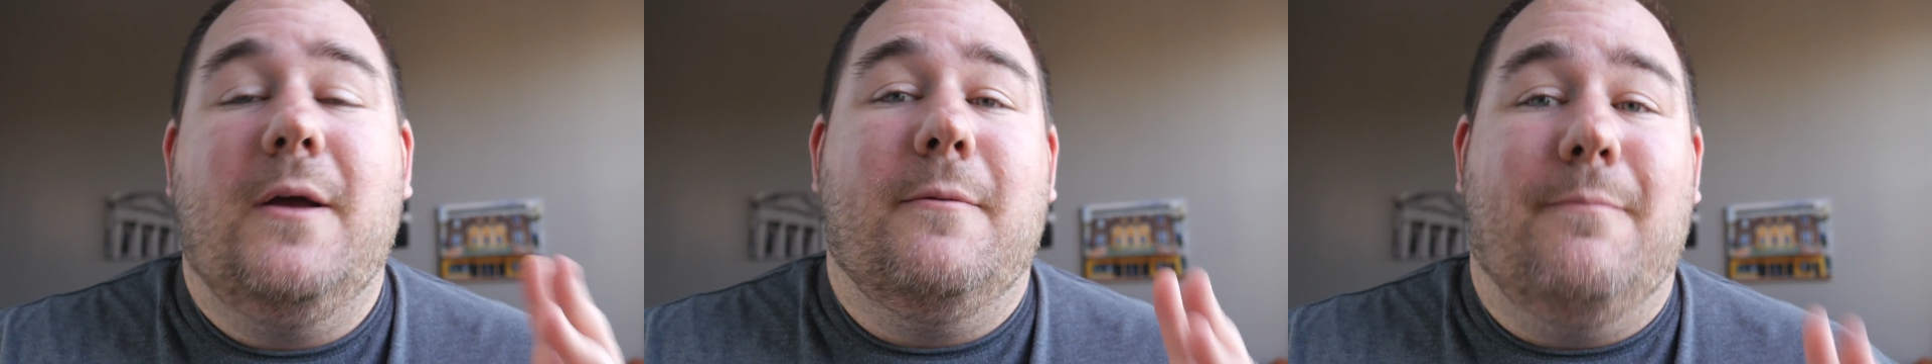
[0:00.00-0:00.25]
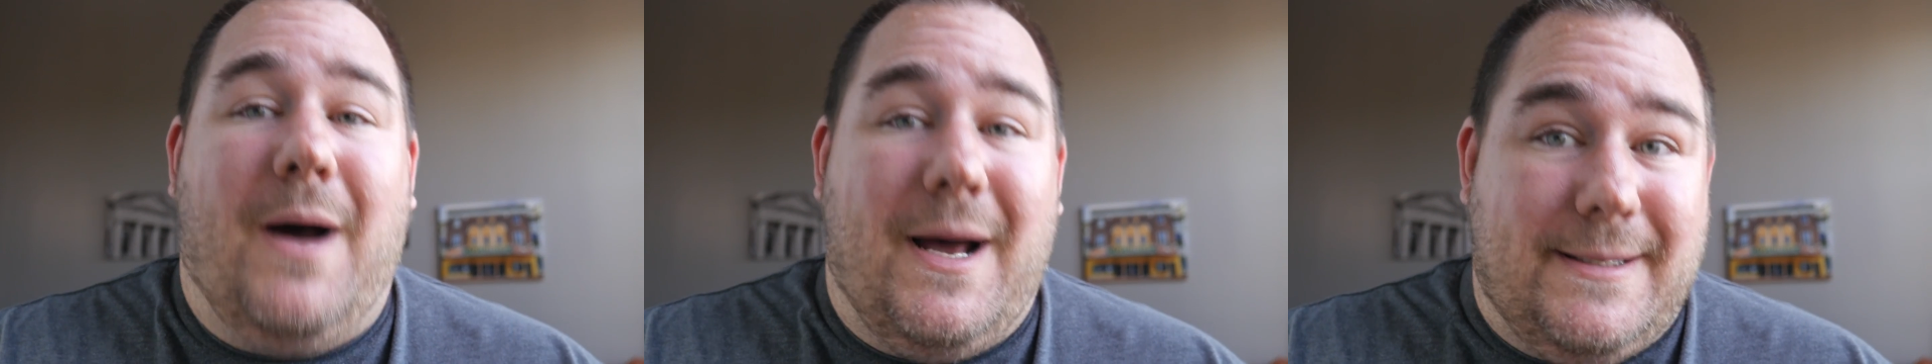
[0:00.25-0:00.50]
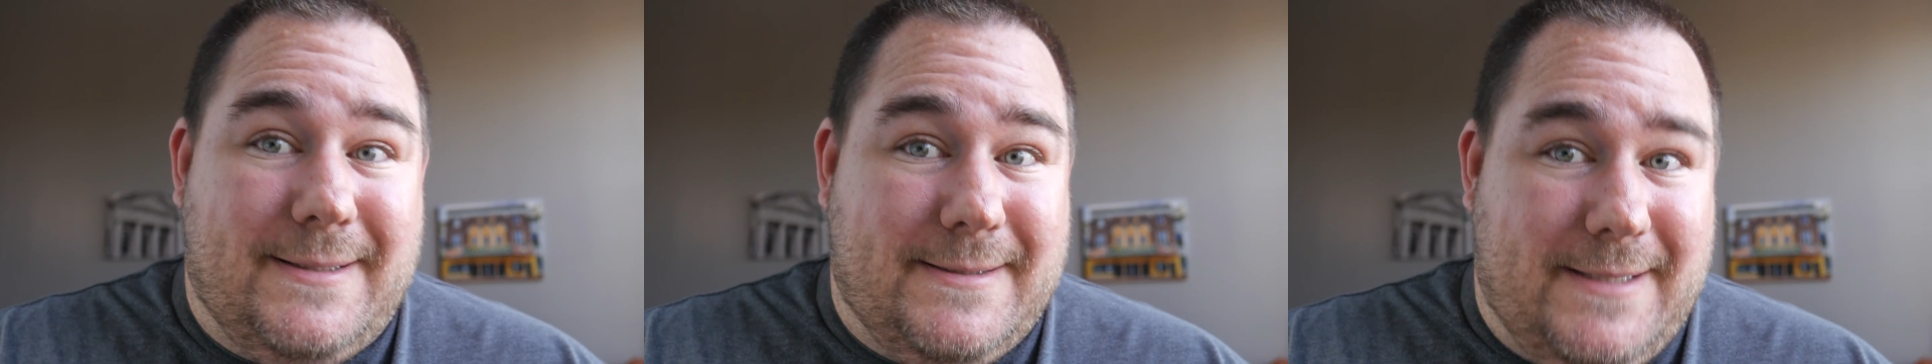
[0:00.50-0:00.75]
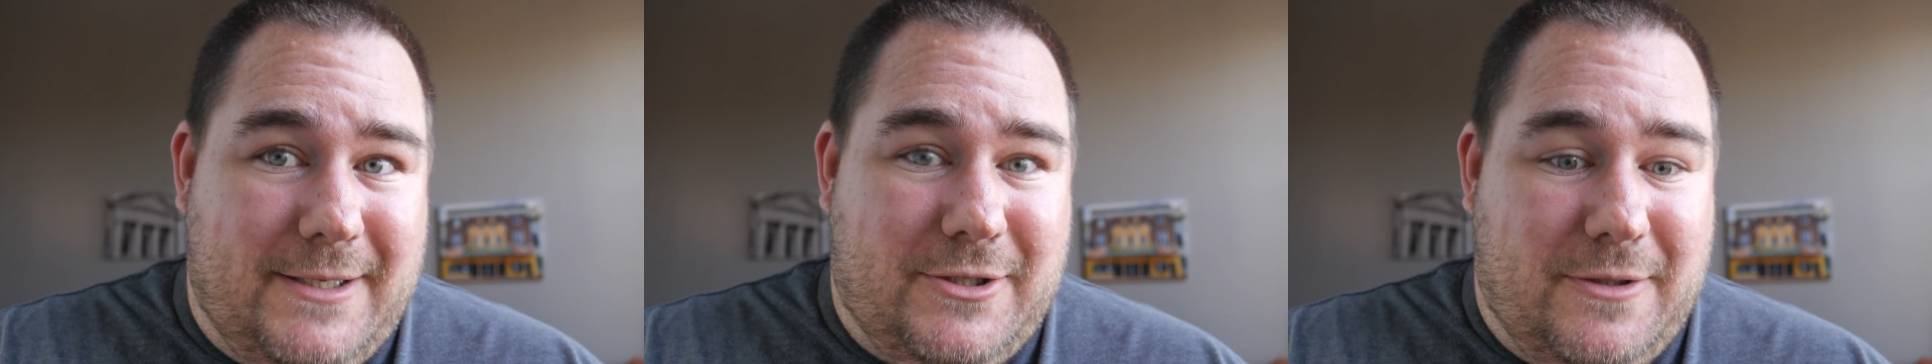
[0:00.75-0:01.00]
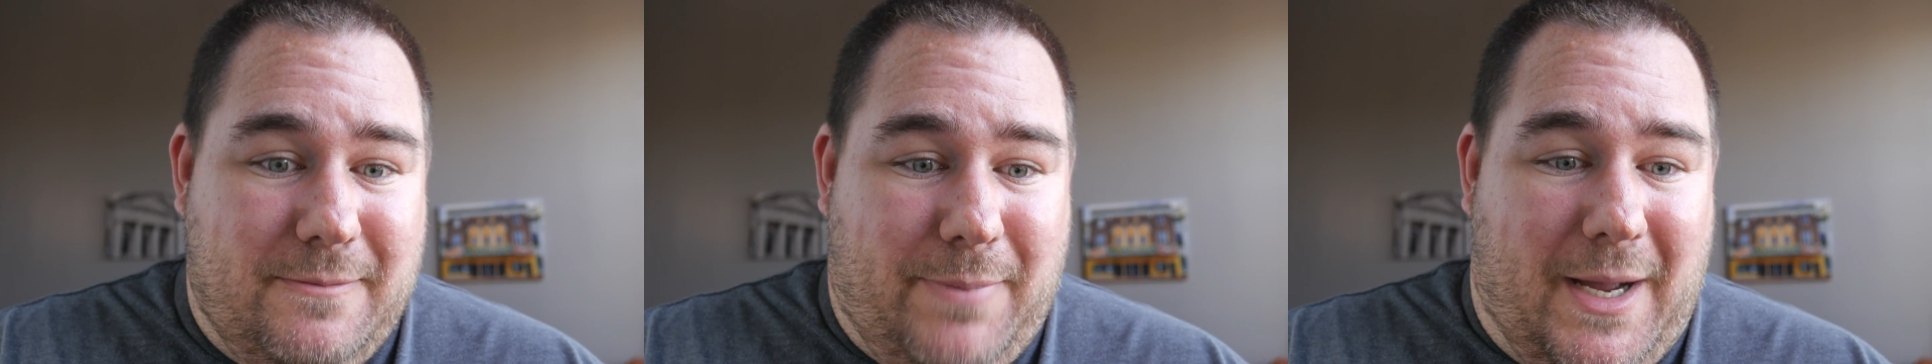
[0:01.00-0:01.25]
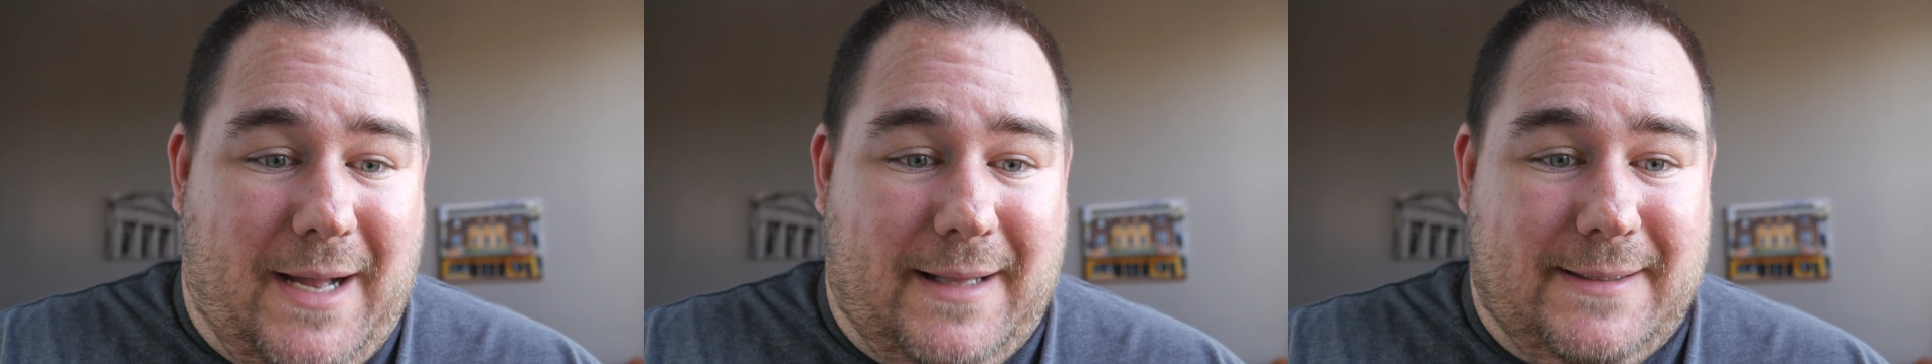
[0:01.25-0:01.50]
monetization
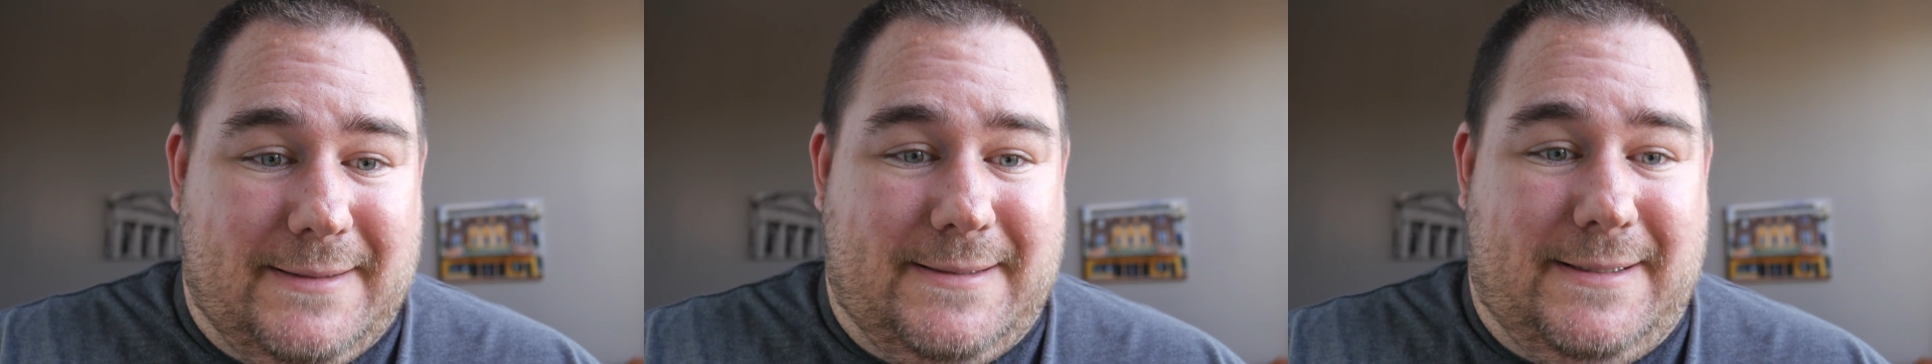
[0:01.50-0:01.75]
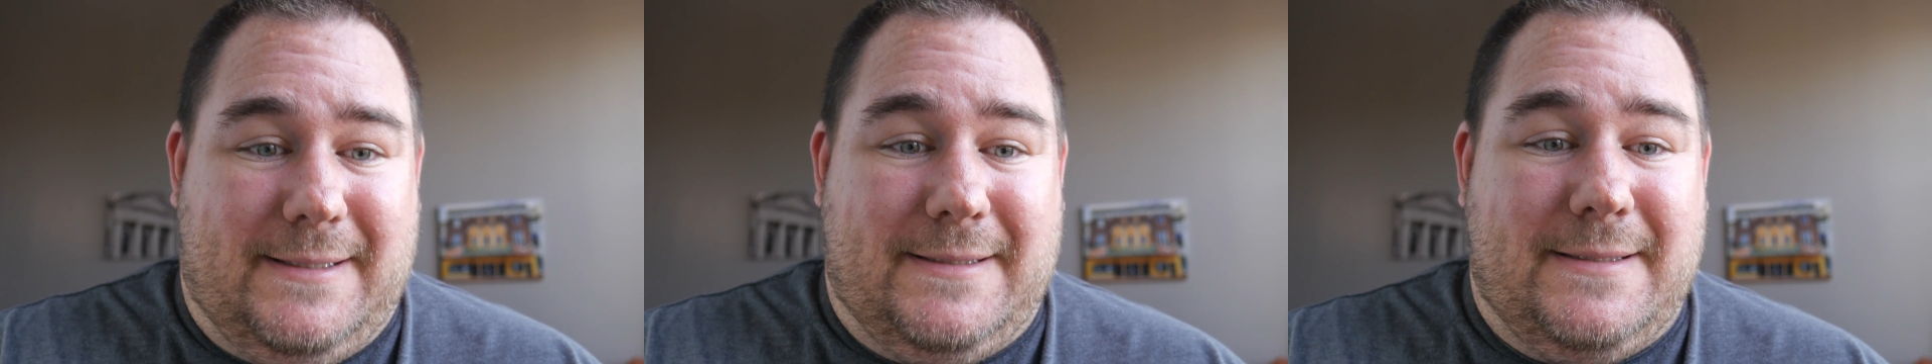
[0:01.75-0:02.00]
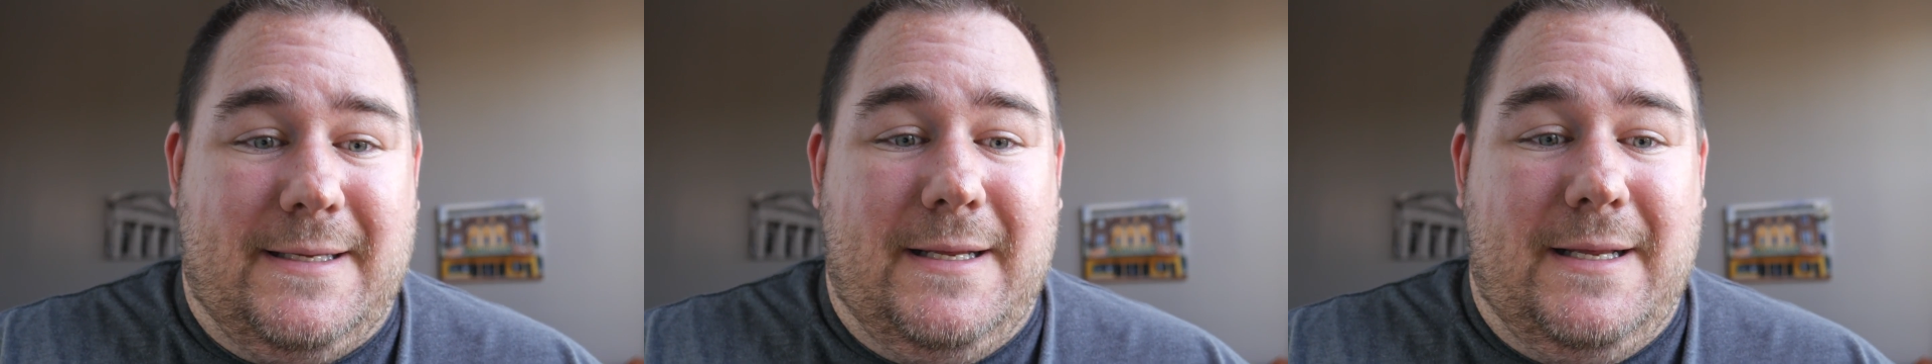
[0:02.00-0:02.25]
policies.